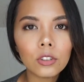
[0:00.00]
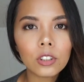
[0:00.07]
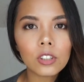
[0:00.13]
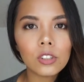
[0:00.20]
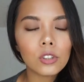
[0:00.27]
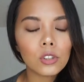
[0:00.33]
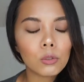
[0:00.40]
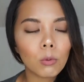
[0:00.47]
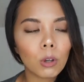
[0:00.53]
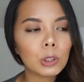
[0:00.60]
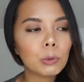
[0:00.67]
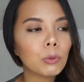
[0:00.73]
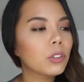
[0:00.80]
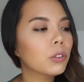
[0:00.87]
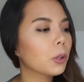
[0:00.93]
You can just
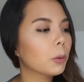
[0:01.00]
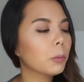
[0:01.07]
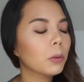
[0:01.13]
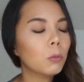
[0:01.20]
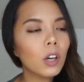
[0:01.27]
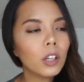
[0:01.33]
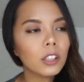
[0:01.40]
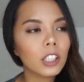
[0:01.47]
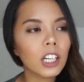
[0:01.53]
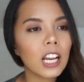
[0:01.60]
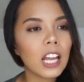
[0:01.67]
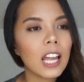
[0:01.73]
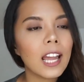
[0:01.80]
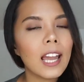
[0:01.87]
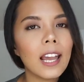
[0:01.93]
wash with normal water.
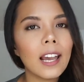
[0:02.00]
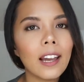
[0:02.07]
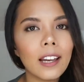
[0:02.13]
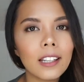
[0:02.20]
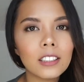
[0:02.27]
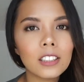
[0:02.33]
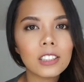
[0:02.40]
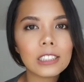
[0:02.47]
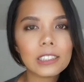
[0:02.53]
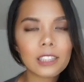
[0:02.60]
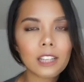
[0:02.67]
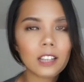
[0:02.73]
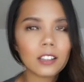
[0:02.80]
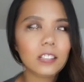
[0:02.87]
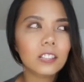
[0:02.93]
And she
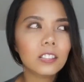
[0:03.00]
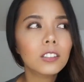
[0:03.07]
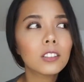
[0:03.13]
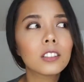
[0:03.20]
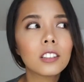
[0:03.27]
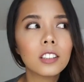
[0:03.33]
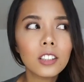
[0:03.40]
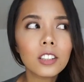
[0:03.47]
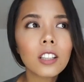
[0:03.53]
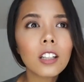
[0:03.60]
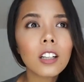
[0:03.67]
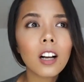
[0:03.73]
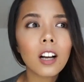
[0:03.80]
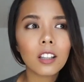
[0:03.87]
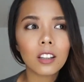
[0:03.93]
said, no,
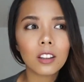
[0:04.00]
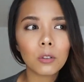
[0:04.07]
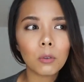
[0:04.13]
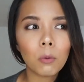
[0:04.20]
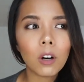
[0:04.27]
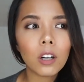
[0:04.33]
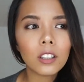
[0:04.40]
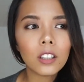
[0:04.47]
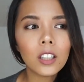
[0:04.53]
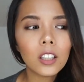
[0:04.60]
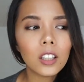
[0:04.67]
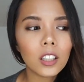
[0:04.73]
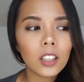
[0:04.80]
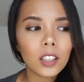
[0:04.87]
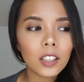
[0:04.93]
teacher, the
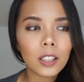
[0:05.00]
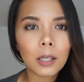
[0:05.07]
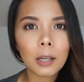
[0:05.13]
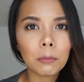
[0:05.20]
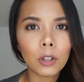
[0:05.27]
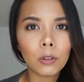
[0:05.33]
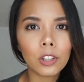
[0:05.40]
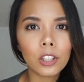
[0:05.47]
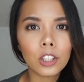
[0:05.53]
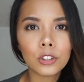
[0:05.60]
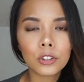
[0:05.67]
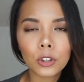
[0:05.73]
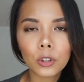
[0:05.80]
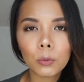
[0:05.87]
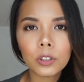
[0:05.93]
water, I'm not really
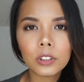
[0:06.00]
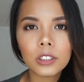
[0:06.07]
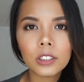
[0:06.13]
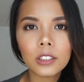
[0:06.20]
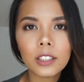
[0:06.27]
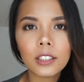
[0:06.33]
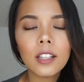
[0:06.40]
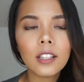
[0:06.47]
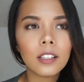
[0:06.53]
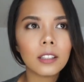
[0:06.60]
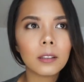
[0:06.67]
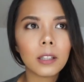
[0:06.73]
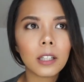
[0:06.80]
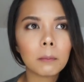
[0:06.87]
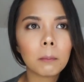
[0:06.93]
sure what's in it.
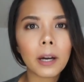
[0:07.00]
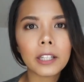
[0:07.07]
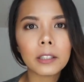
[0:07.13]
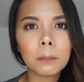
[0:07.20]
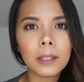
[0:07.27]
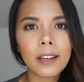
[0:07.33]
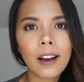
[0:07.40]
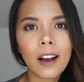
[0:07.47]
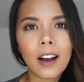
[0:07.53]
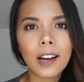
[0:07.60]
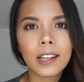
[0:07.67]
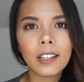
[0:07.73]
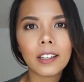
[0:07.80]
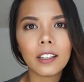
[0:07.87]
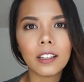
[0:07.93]
It might be
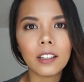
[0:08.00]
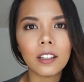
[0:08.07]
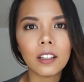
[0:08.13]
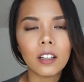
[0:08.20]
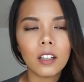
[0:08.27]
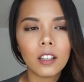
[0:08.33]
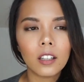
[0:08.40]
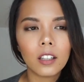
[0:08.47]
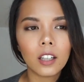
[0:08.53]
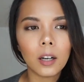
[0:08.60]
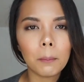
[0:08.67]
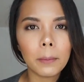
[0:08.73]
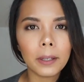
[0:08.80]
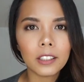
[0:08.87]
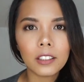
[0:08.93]
high in
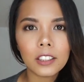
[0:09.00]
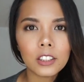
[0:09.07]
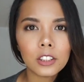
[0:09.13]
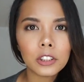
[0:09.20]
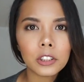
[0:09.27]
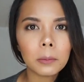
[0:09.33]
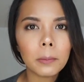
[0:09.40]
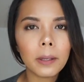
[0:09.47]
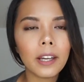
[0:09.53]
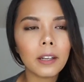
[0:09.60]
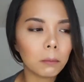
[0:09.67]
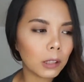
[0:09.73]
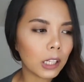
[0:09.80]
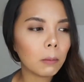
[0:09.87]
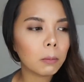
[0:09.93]
magnesium
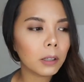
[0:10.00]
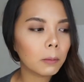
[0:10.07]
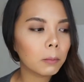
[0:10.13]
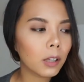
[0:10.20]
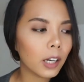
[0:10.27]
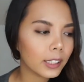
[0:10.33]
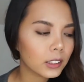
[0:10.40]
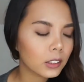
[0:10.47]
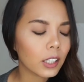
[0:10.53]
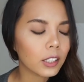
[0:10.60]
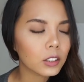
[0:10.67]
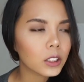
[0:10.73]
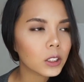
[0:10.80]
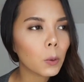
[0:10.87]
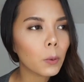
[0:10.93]
and blah blah blah
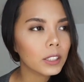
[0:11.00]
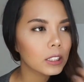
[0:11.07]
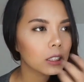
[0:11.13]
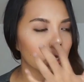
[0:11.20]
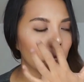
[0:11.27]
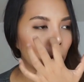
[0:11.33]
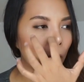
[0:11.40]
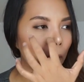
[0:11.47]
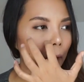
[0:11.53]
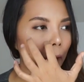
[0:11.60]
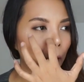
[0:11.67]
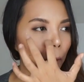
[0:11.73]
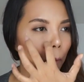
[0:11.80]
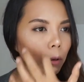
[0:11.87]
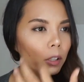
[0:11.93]
and so. And
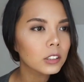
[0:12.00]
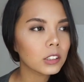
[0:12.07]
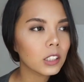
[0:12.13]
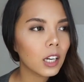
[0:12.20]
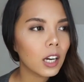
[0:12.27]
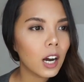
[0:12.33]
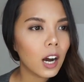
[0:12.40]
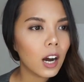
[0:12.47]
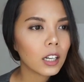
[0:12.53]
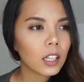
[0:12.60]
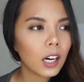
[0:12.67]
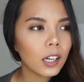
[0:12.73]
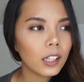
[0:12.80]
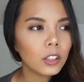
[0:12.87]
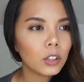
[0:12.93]
I was
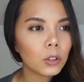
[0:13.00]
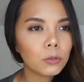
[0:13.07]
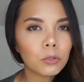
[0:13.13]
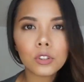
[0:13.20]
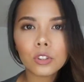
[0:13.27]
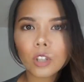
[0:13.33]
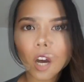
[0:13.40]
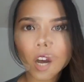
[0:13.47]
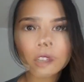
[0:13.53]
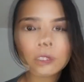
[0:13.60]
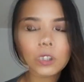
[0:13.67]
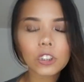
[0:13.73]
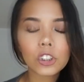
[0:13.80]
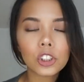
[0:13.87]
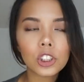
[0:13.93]
kind of shocked
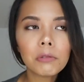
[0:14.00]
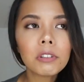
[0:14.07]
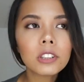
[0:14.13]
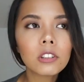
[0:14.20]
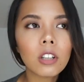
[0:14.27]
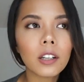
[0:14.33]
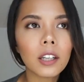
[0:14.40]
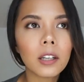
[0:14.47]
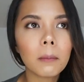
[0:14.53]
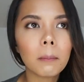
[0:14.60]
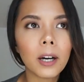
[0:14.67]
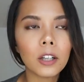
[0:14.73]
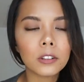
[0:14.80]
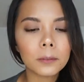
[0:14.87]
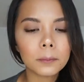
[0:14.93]
what she was talking
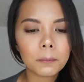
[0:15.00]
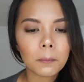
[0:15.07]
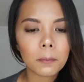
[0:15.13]
about.